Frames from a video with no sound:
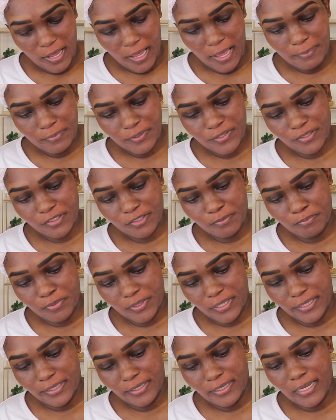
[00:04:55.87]
I'm just
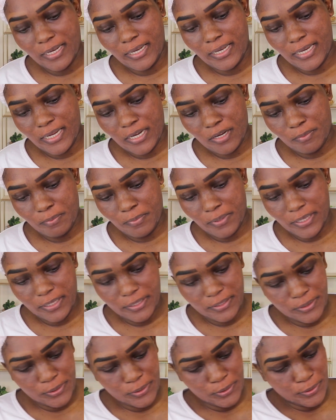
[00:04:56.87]
being a little
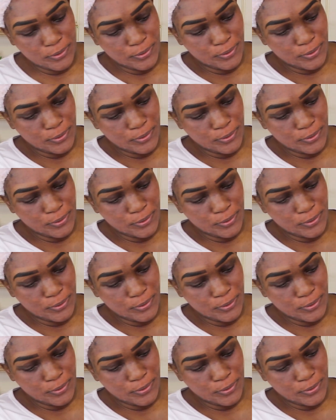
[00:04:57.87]
bit,